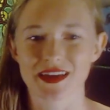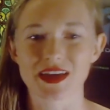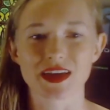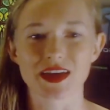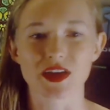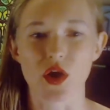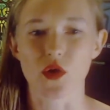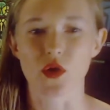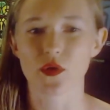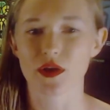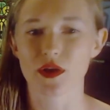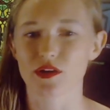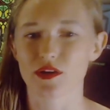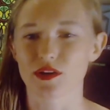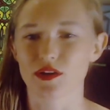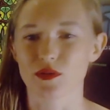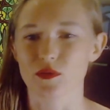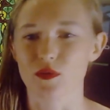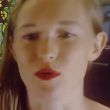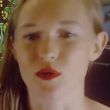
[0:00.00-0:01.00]
go on a
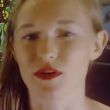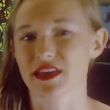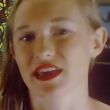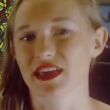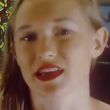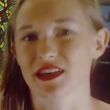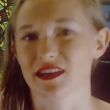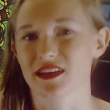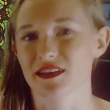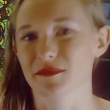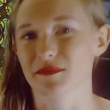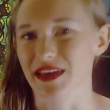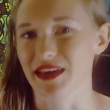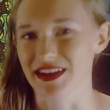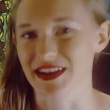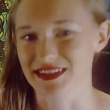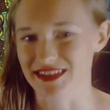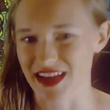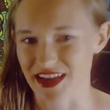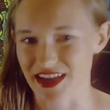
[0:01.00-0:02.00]
walking
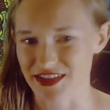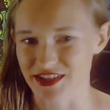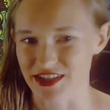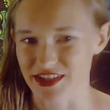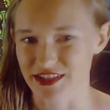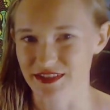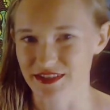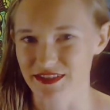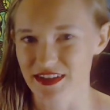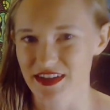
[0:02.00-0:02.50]
meditation.